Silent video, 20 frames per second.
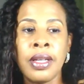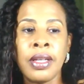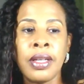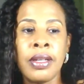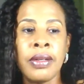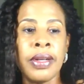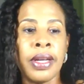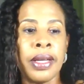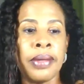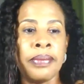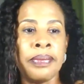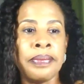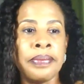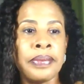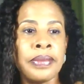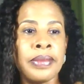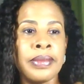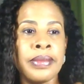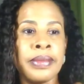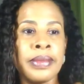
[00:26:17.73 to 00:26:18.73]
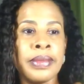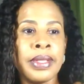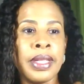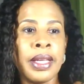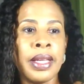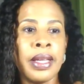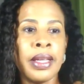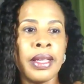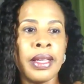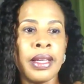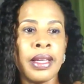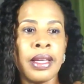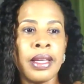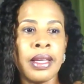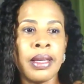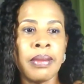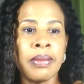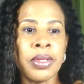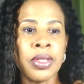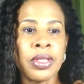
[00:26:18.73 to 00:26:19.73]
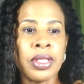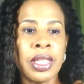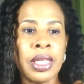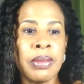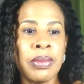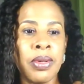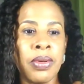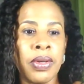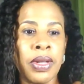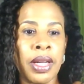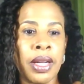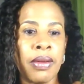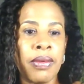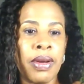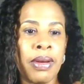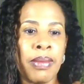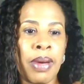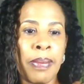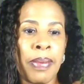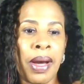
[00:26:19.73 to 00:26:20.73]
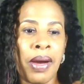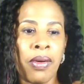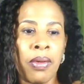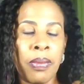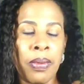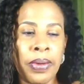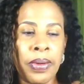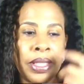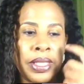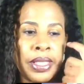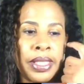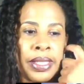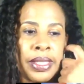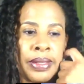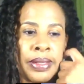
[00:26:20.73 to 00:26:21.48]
Okay, I'm gonna just keep going. I don't have my PowerPoint.